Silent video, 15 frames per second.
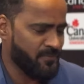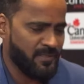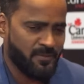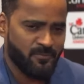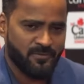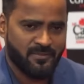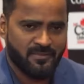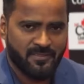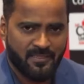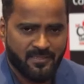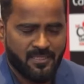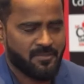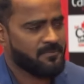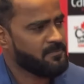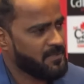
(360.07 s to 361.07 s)
when I was in,
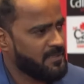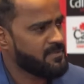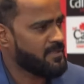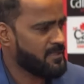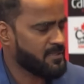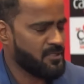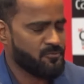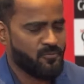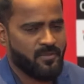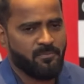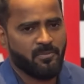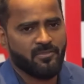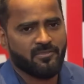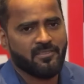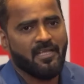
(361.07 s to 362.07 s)
Sask in Saskatchewan,
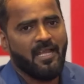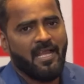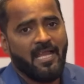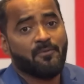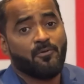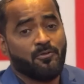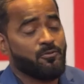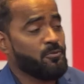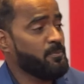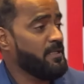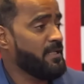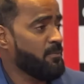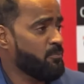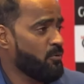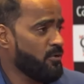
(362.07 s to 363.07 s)
because I wanted to meet
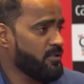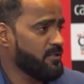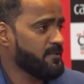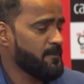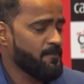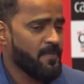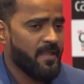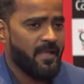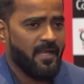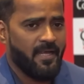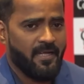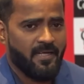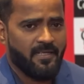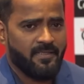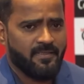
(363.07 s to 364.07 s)
employers,
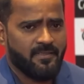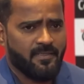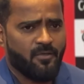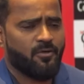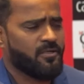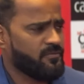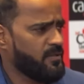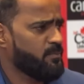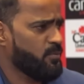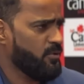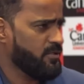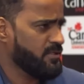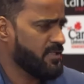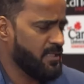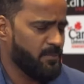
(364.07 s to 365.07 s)
and a lot of
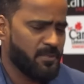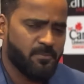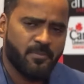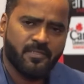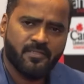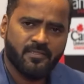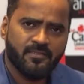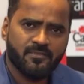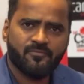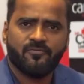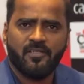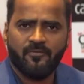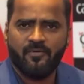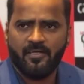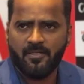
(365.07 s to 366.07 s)
employers came and met us.
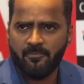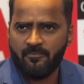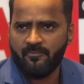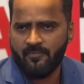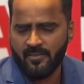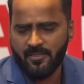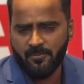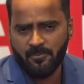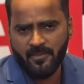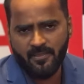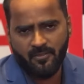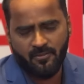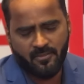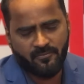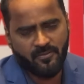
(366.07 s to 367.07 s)
We went, went and met a
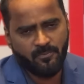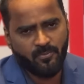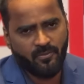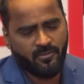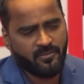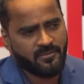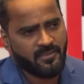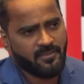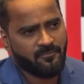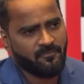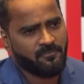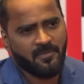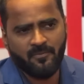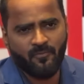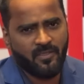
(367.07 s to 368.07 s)
lot of employers, and
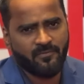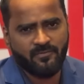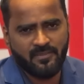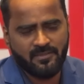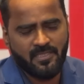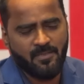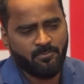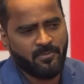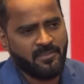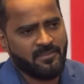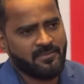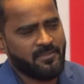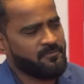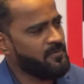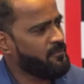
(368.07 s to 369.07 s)
in one of these companies
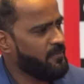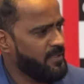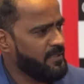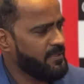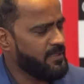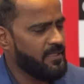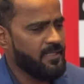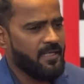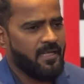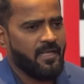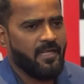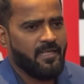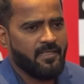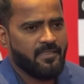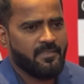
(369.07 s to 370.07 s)
that we went,
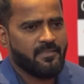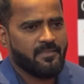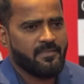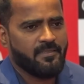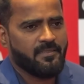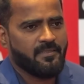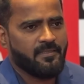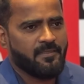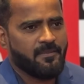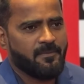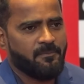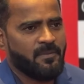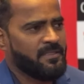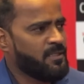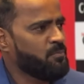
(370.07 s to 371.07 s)
and uh,
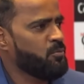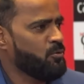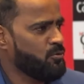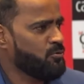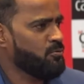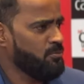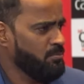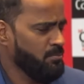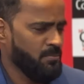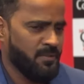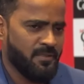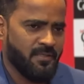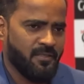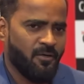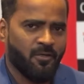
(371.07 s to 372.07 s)
in the boardroom,
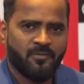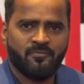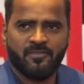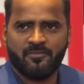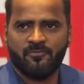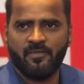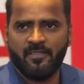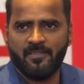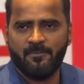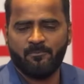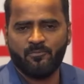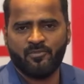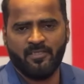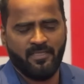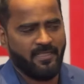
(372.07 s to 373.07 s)
uh, all of us were
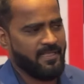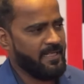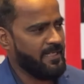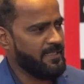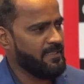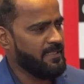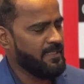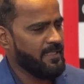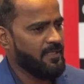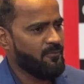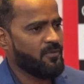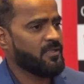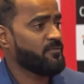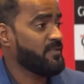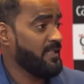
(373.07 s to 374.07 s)
sitting, and
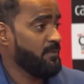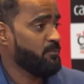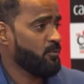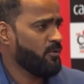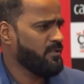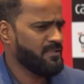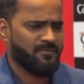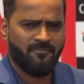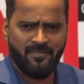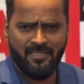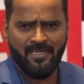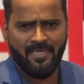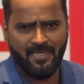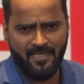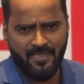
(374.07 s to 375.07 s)
one of the employees, a very
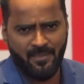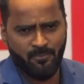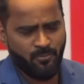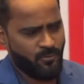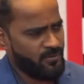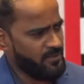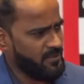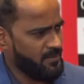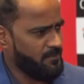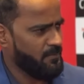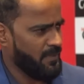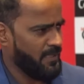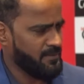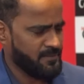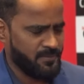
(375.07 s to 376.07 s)
young employee,
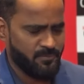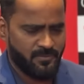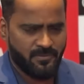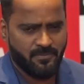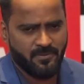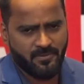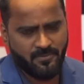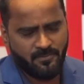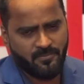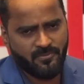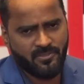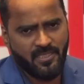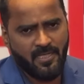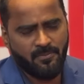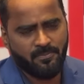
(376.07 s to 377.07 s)
handsome
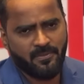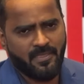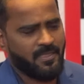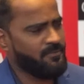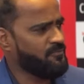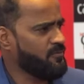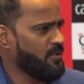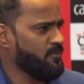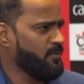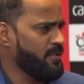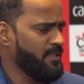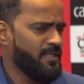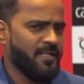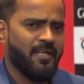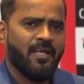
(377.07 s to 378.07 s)
chap, came
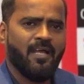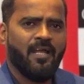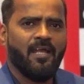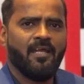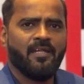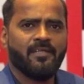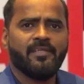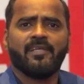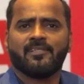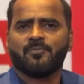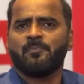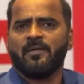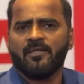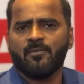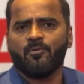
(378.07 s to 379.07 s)
forward, and he
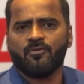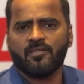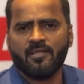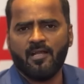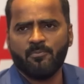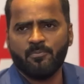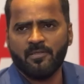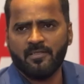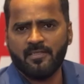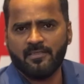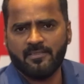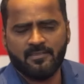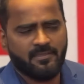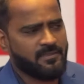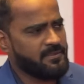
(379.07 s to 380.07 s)
explained about the company, that
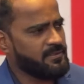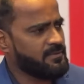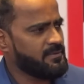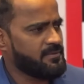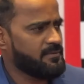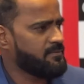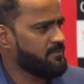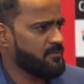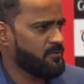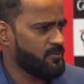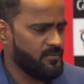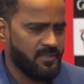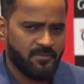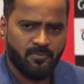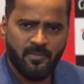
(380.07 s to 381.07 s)
this is, you know,
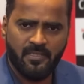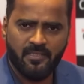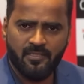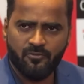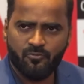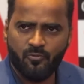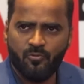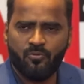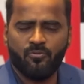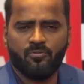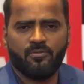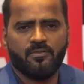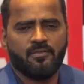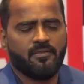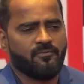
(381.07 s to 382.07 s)
this many years
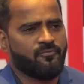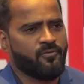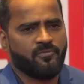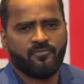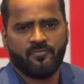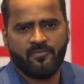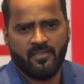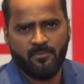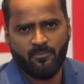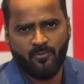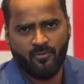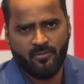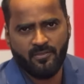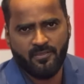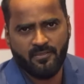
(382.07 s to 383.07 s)
old, four hundred fifty
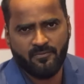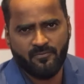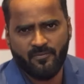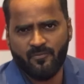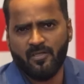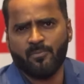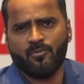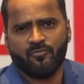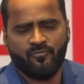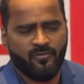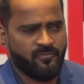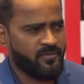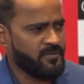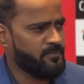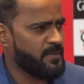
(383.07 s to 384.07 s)
employees, we've got about four or
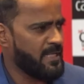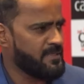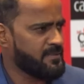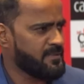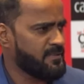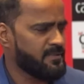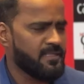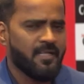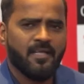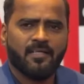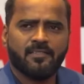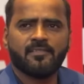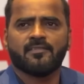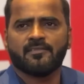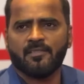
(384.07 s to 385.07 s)
five branches,
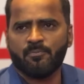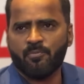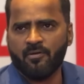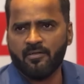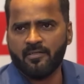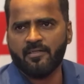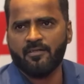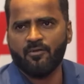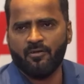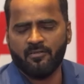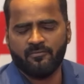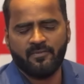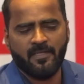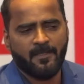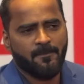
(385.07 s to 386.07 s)
this is a product and all
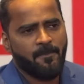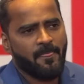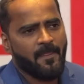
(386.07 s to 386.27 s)
of that.